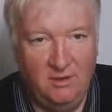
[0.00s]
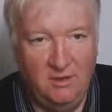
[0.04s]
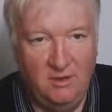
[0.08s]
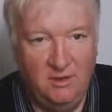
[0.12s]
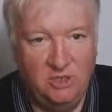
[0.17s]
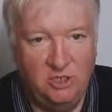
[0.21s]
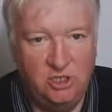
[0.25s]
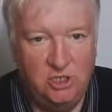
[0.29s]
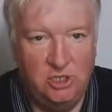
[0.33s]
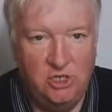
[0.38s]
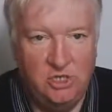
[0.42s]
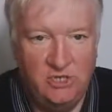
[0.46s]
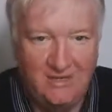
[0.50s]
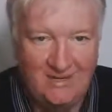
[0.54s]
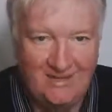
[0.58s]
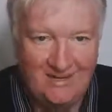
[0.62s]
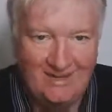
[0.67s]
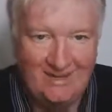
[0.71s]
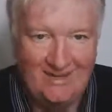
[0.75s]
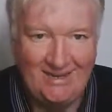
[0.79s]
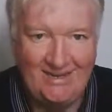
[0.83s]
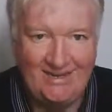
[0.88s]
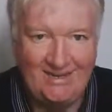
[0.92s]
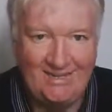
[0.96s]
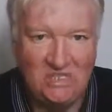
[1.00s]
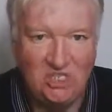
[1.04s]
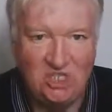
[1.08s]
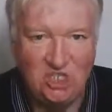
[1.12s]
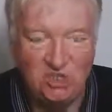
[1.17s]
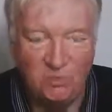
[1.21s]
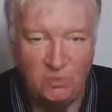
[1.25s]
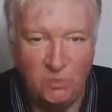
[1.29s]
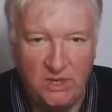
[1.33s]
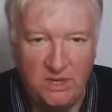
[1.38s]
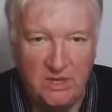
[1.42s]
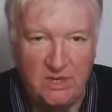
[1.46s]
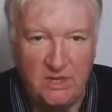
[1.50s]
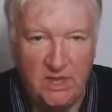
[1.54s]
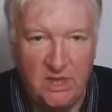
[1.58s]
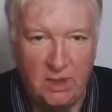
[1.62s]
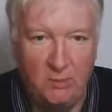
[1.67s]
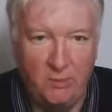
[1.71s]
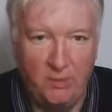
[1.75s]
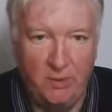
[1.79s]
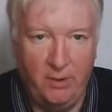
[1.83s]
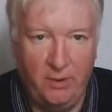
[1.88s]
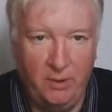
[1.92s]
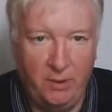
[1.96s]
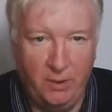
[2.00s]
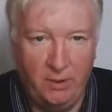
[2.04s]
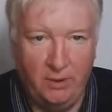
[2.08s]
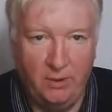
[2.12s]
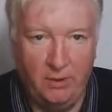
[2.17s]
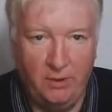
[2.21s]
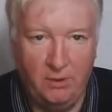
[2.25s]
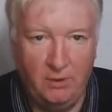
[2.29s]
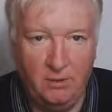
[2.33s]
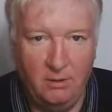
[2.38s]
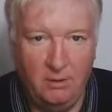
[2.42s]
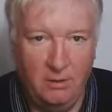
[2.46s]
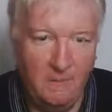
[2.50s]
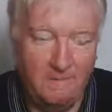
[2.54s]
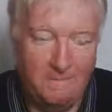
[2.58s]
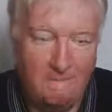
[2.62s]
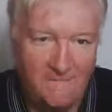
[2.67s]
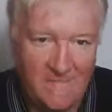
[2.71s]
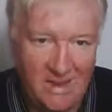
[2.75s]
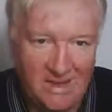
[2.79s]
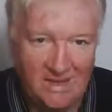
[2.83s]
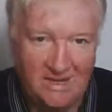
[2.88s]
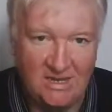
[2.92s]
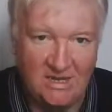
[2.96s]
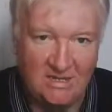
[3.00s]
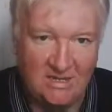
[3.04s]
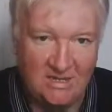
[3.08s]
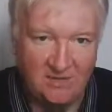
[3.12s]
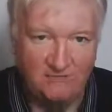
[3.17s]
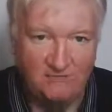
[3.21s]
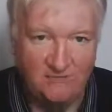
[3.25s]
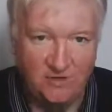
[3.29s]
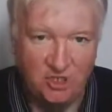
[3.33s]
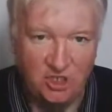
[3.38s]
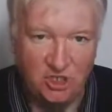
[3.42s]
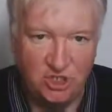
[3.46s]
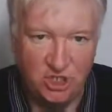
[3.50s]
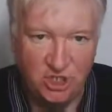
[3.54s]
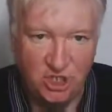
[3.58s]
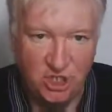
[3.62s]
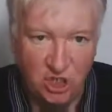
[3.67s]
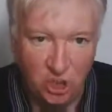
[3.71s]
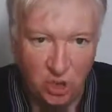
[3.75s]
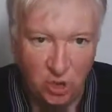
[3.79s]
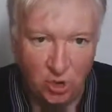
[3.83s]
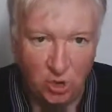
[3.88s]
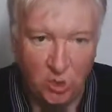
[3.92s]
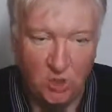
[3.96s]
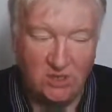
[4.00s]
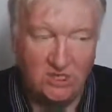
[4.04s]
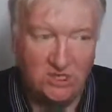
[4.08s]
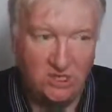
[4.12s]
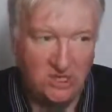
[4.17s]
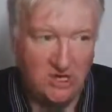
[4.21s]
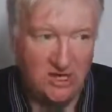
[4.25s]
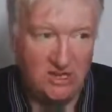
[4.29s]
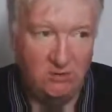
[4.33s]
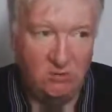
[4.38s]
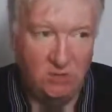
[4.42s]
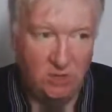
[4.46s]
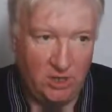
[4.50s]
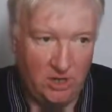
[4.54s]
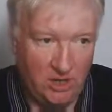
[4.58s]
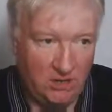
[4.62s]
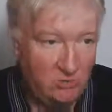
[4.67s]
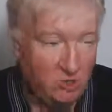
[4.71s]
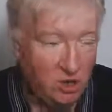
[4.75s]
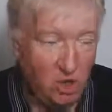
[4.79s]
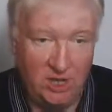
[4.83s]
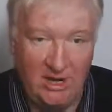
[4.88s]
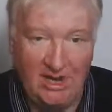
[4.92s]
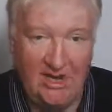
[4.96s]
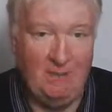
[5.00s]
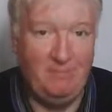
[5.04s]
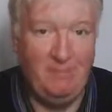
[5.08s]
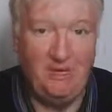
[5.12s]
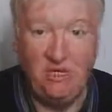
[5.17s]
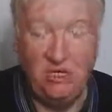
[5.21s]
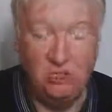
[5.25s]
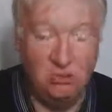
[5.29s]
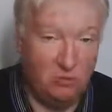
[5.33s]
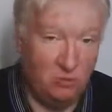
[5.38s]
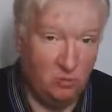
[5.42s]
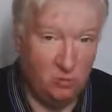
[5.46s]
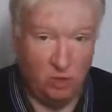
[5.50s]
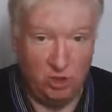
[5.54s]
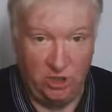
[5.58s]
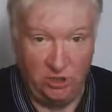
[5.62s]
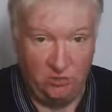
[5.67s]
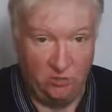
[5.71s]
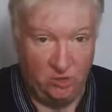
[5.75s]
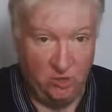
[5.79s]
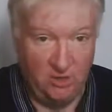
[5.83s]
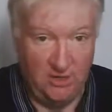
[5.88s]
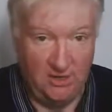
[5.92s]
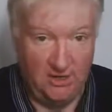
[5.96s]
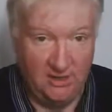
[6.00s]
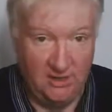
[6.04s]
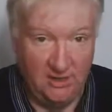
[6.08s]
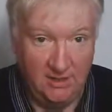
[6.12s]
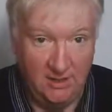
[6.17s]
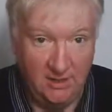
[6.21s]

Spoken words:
So you need to speak up and make a difference to you and say, well, I'm not happy doing what I'm doing.